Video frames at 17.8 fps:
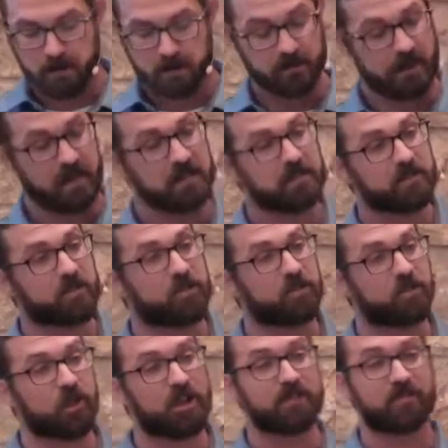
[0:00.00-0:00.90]
that
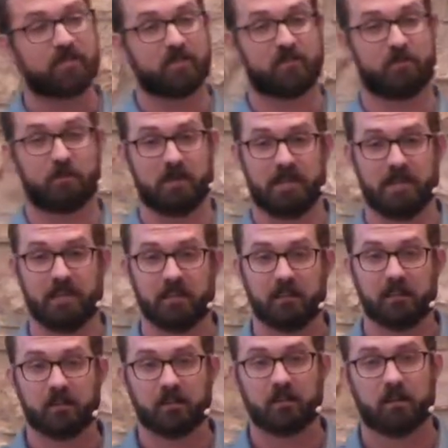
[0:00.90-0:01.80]
distresses me
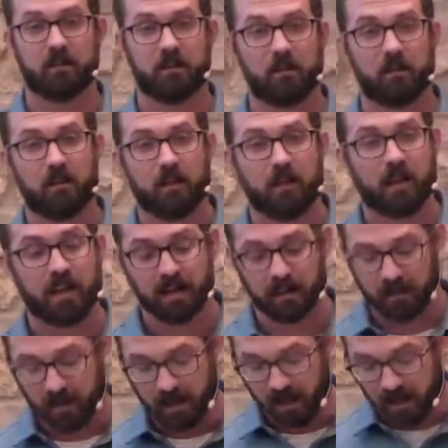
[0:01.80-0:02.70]

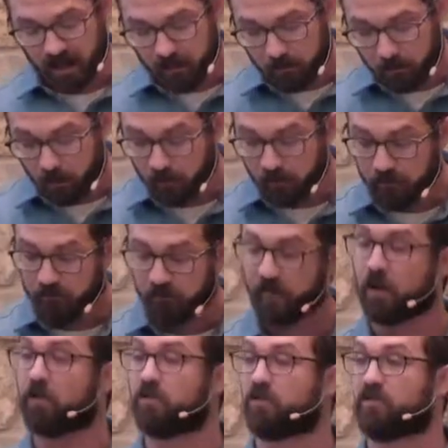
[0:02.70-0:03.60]
and, and it
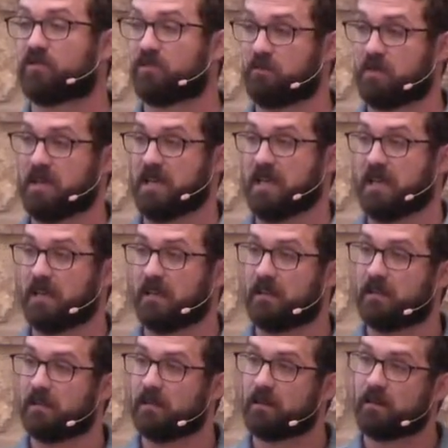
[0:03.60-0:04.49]
provokes me.
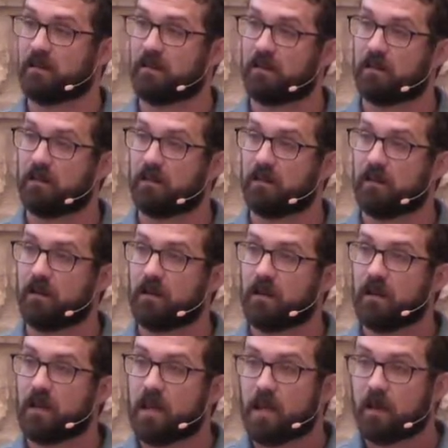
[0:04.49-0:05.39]

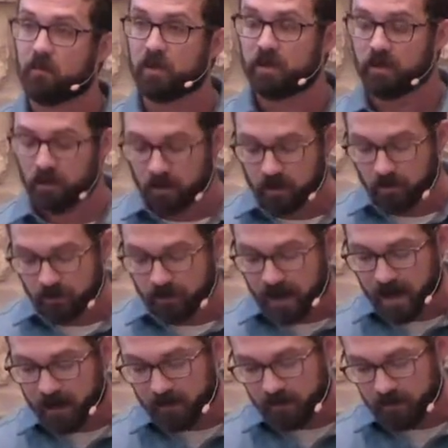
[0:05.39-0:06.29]
And when you look
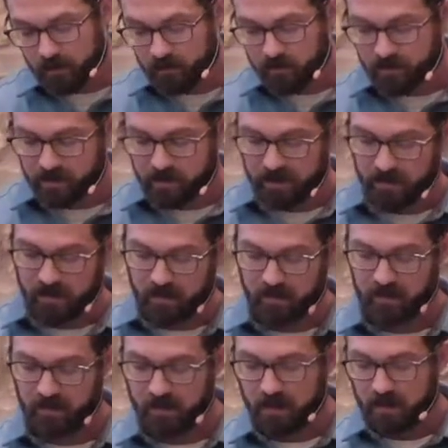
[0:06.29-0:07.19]
around and you see
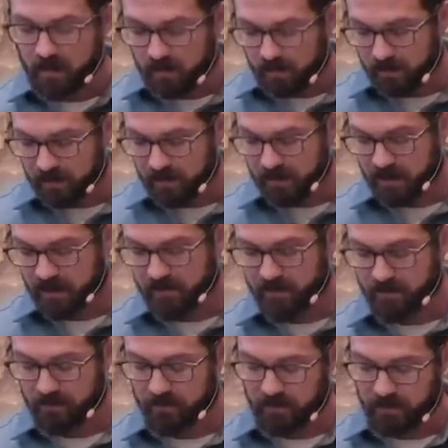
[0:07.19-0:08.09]
that, that it,
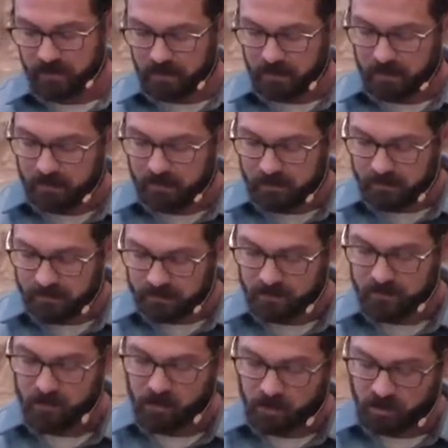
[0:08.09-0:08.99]
doesn't, it
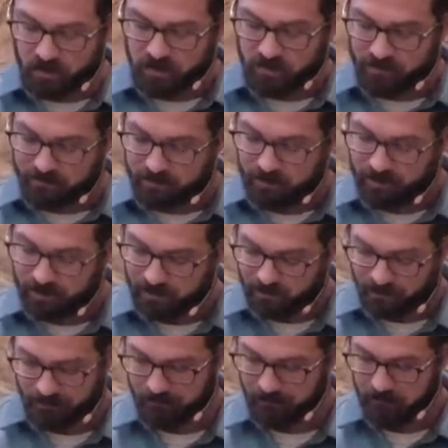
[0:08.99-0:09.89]
doesn't just
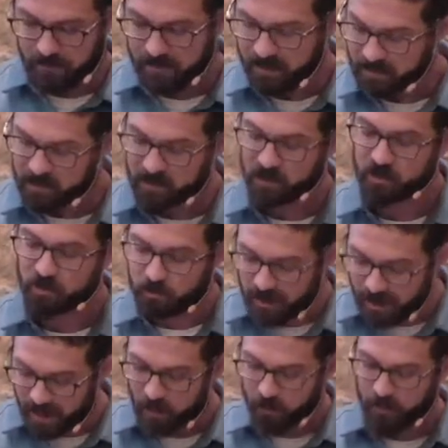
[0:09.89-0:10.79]
it doesn't
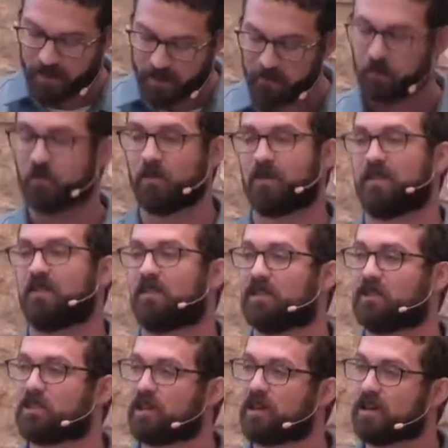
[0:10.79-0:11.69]
spare people within the
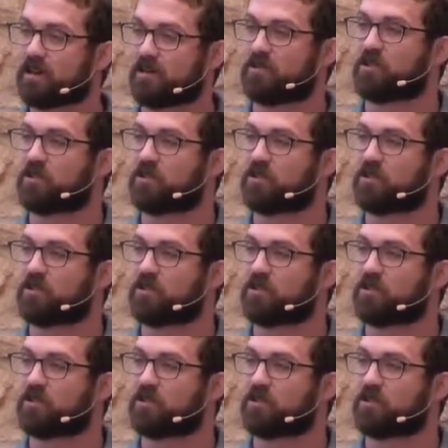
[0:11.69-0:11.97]
church.